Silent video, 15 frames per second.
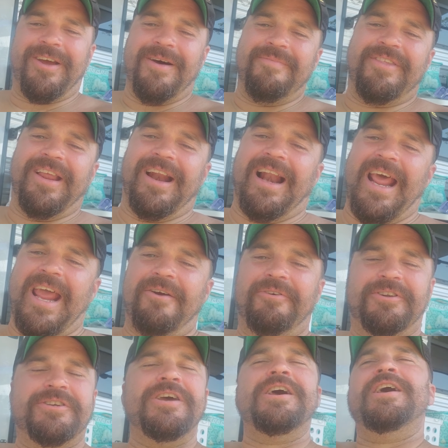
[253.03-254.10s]
it comes to the
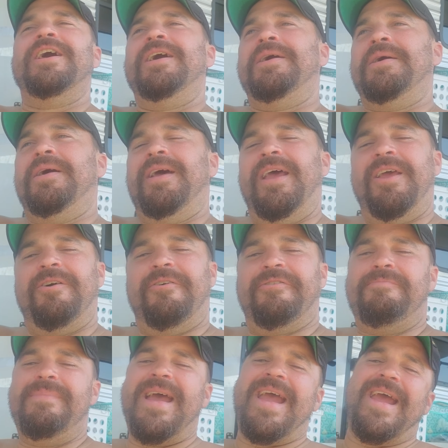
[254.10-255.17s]
language. He
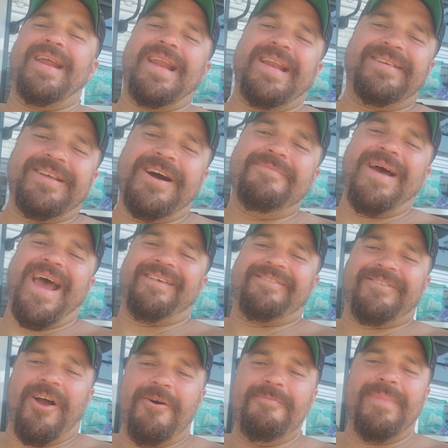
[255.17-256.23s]
goes, man, that dumbass
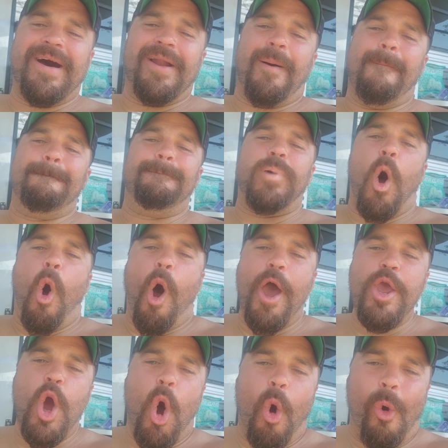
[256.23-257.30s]
is talking about a
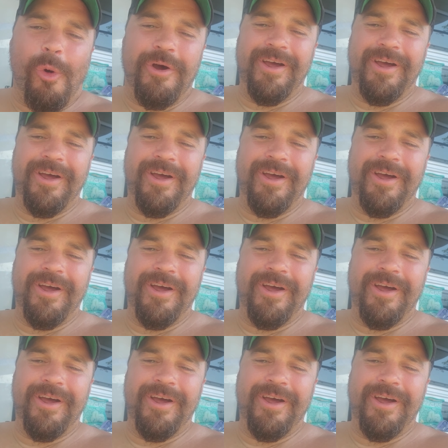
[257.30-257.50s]
boil.